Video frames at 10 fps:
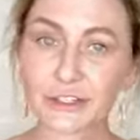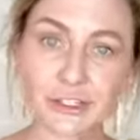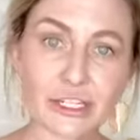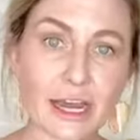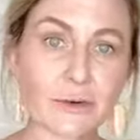yours
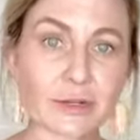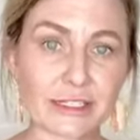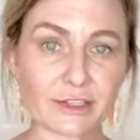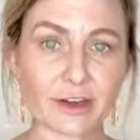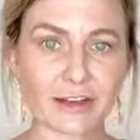yet, we
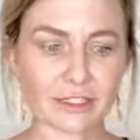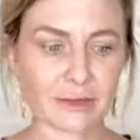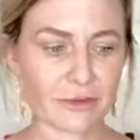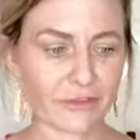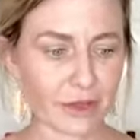still have
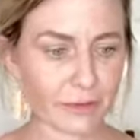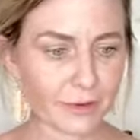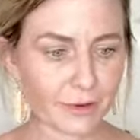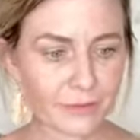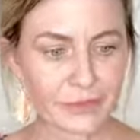some
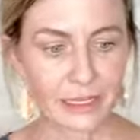available.